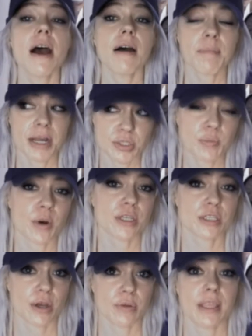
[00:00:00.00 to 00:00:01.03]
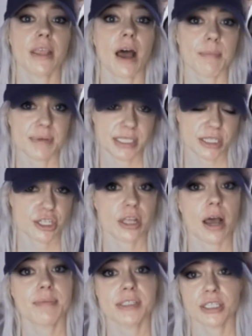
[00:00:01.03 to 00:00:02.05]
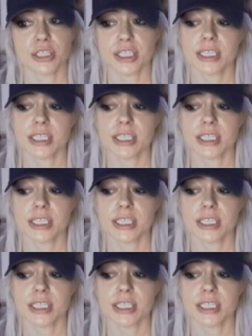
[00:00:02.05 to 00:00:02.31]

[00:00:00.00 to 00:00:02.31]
much more so than the opposition. The opposition